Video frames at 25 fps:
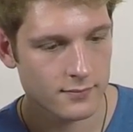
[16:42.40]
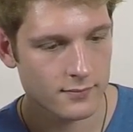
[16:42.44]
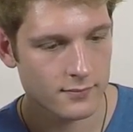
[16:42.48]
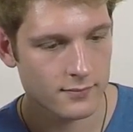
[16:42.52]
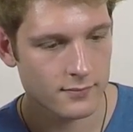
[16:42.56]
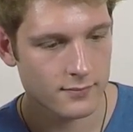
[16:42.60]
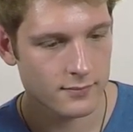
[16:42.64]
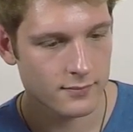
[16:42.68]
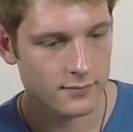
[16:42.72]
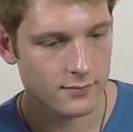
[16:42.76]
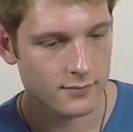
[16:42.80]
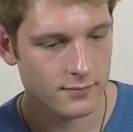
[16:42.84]

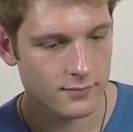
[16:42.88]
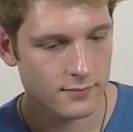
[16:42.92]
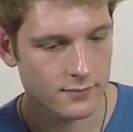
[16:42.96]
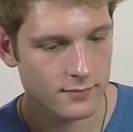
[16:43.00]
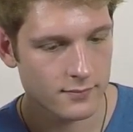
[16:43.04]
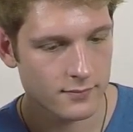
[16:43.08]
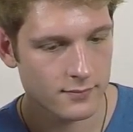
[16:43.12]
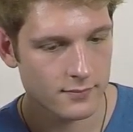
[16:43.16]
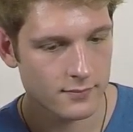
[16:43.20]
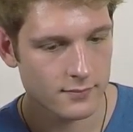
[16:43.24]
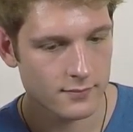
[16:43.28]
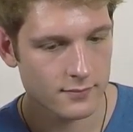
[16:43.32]

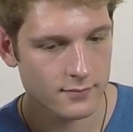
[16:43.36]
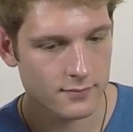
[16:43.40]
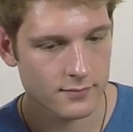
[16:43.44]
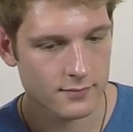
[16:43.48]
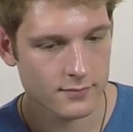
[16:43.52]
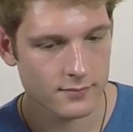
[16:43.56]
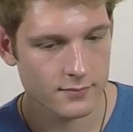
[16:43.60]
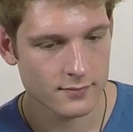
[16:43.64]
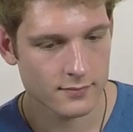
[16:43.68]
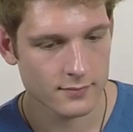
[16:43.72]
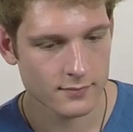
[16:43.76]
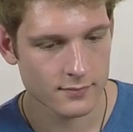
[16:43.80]

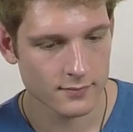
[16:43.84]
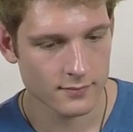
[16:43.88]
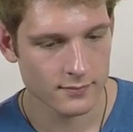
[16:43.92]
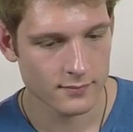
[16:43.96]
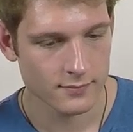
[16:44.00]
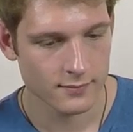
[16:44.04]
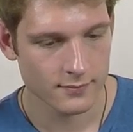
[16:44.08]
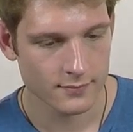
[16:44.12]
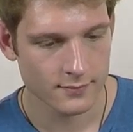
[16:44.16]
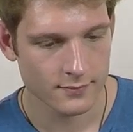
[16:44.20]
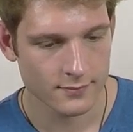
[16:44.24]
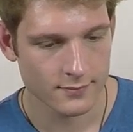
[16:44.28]

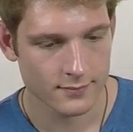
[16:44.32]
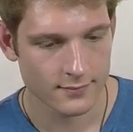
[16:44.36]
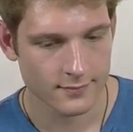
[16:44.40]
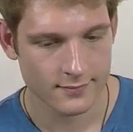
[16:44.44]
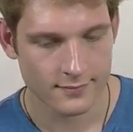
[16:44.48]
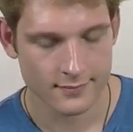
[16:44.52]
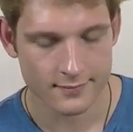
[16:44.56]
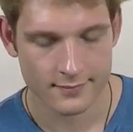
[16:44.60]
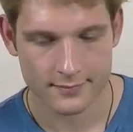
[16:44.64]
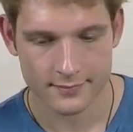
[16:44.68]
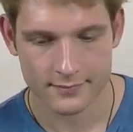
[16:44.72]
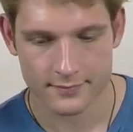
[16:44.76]

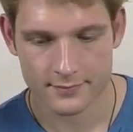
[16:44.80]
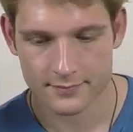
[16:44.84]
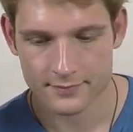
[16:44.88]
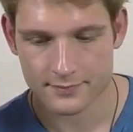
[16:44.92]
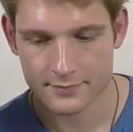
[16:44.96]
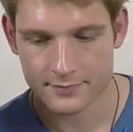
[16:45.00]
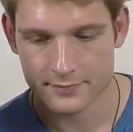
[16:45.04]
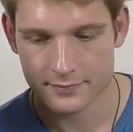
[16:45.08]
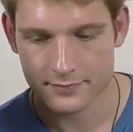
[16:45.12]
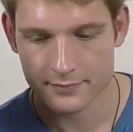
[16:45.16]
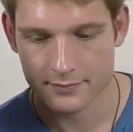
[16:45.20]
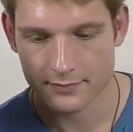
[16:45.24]

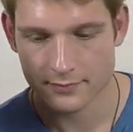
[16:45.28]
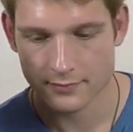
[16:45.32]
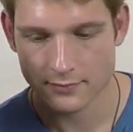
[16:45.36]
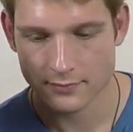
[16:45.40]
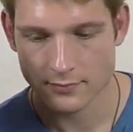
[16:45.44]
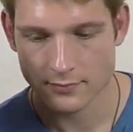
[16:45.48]
[no speech]